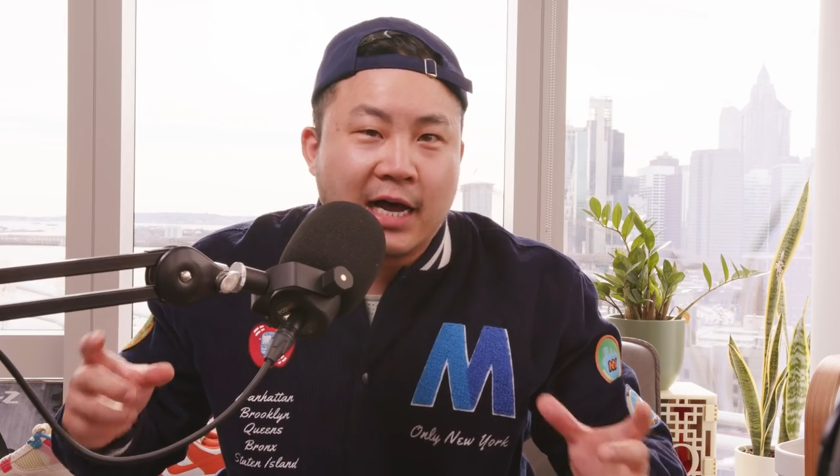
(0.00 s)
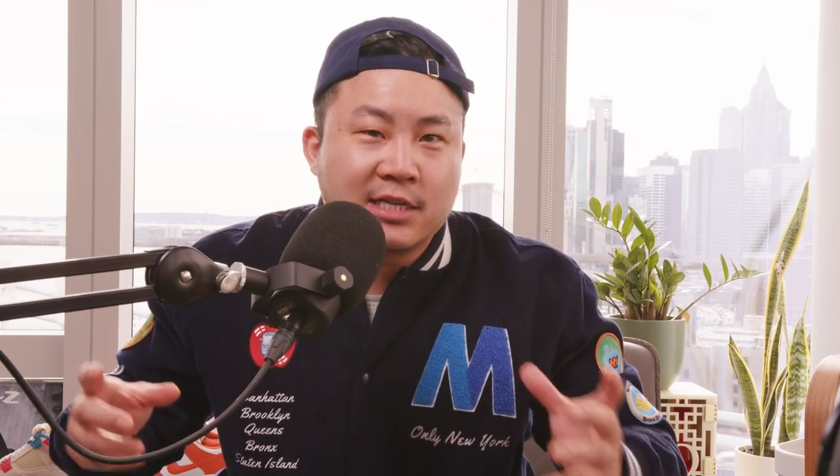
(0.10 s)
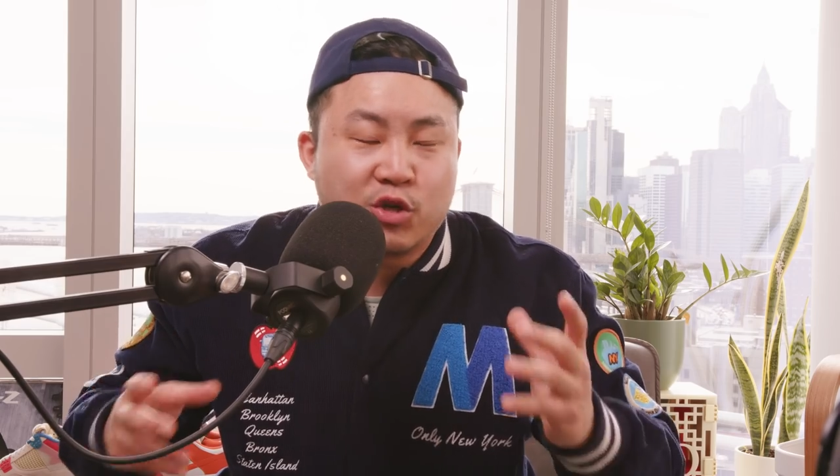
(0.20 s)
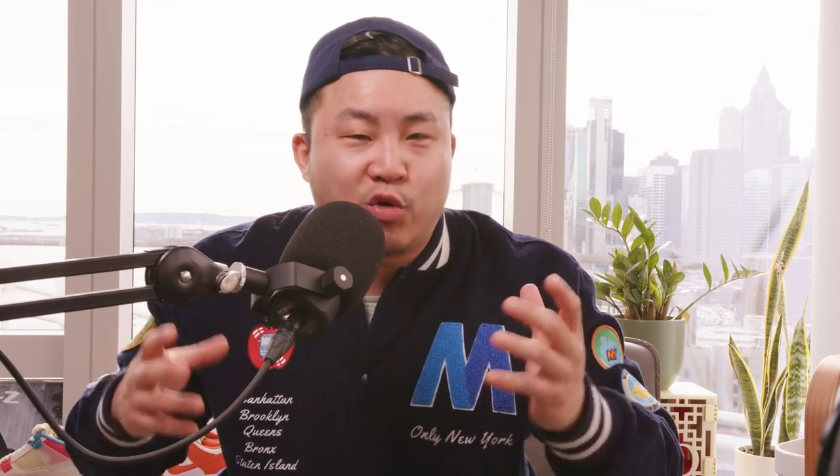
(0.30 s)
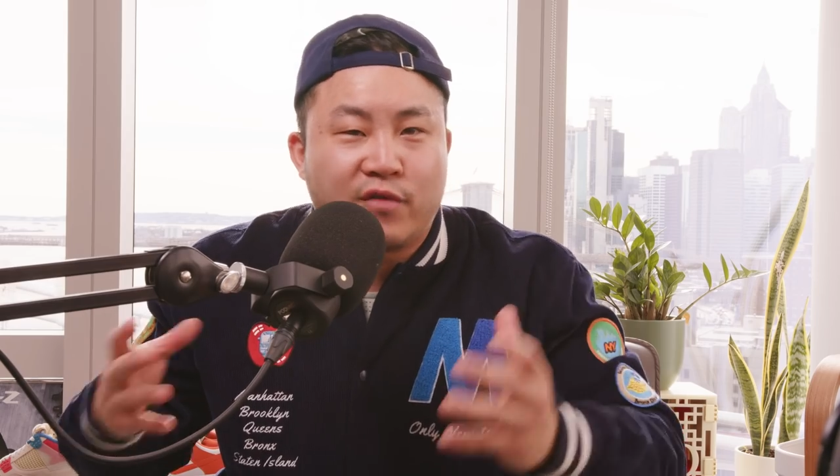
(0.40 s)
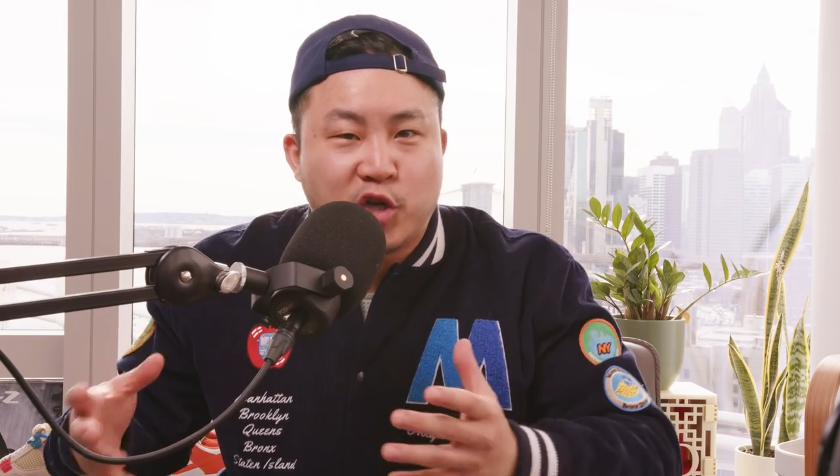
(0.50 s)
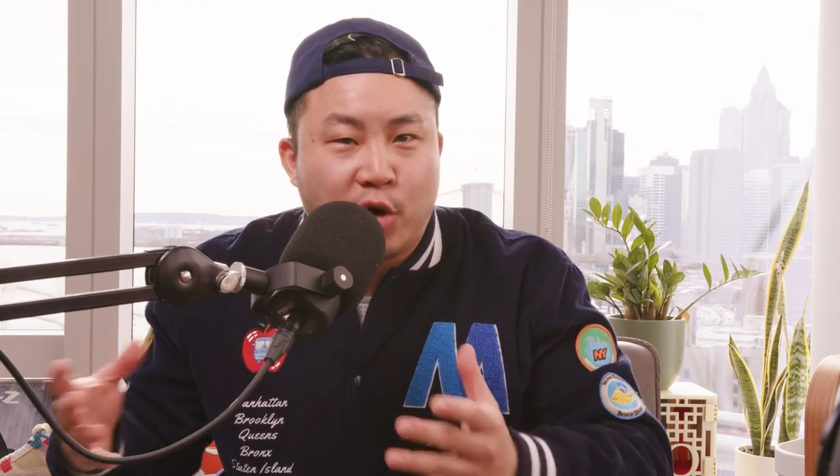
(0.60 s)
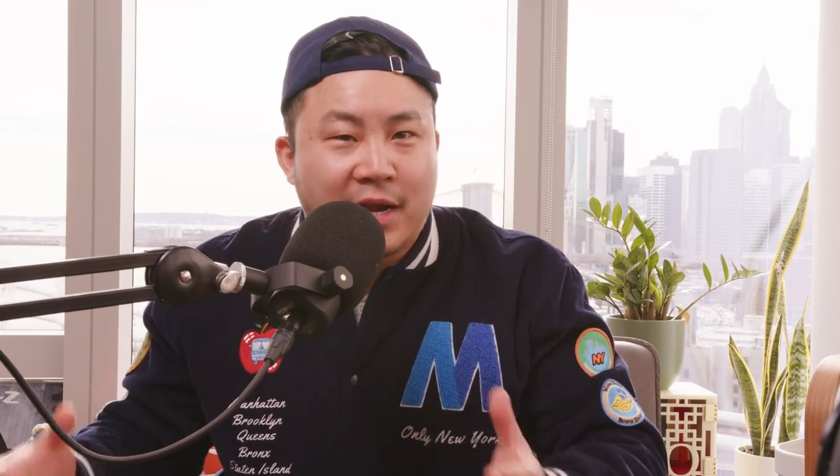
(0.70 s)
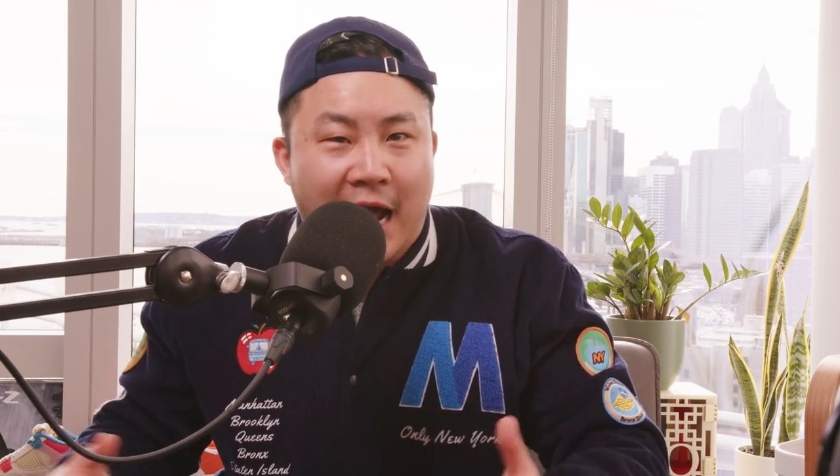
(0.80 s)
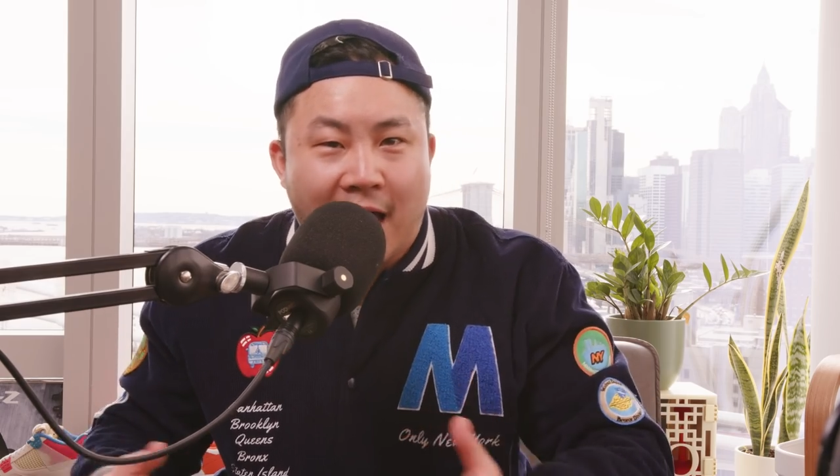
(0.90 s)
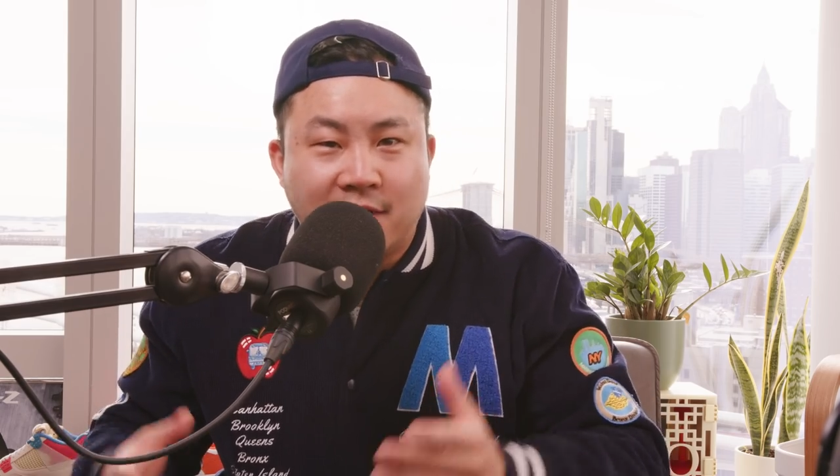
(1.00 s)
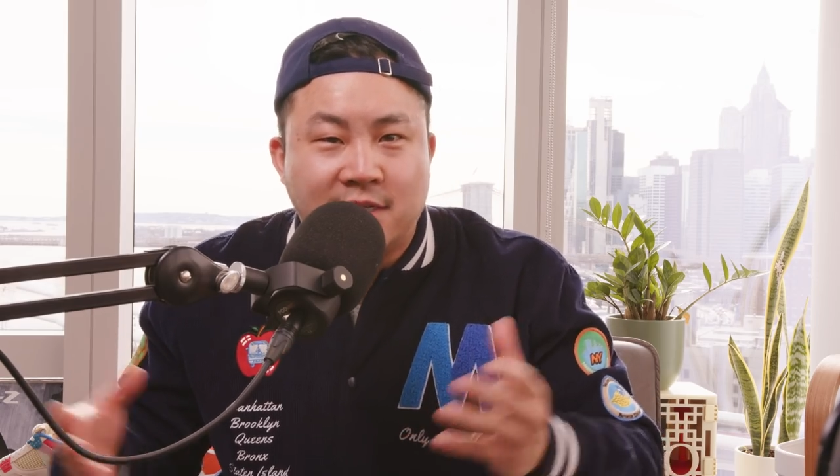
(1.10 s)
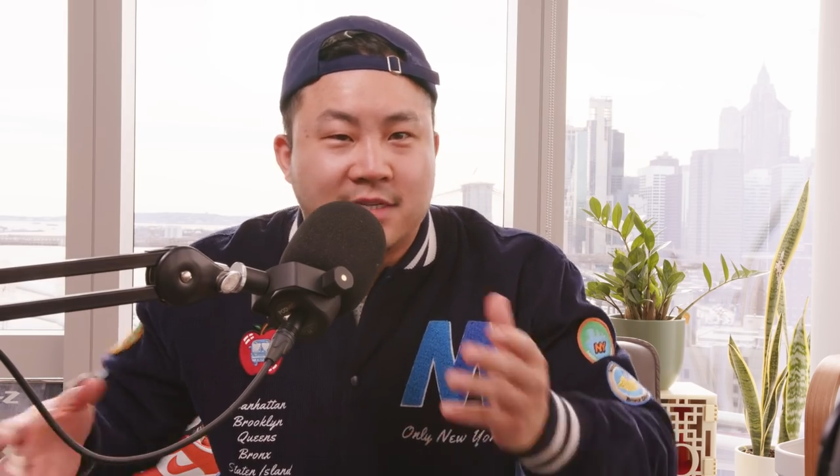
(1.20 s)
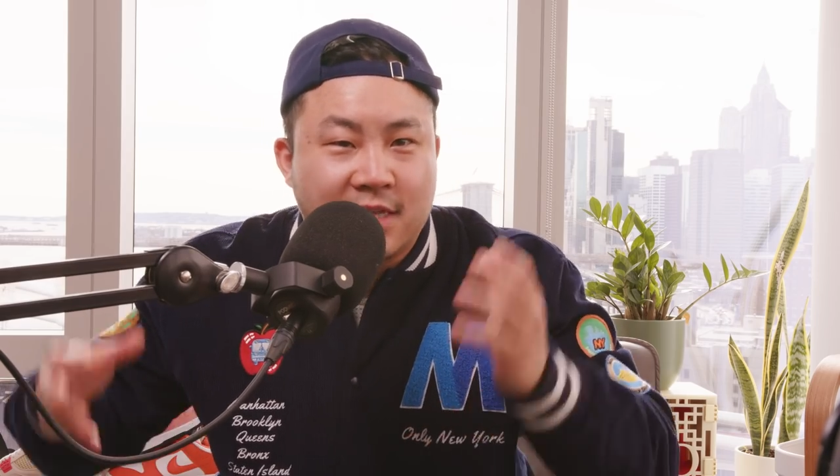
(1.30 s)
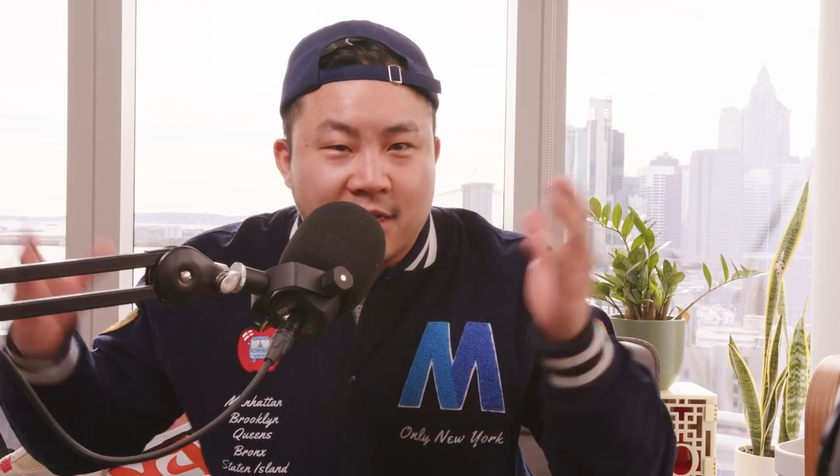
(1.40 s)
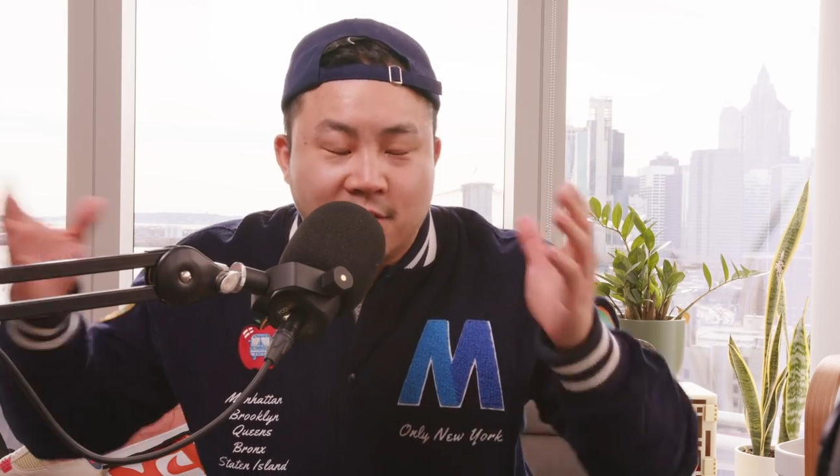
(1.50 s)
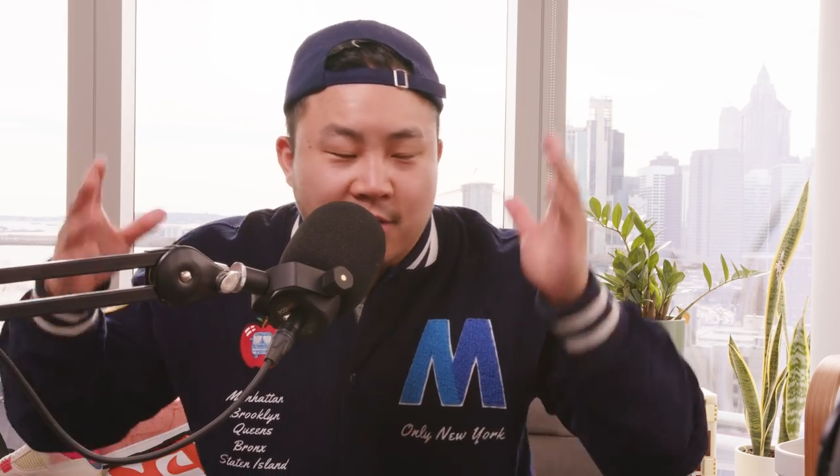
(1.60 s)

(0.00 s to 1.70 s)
sort of terminologies that,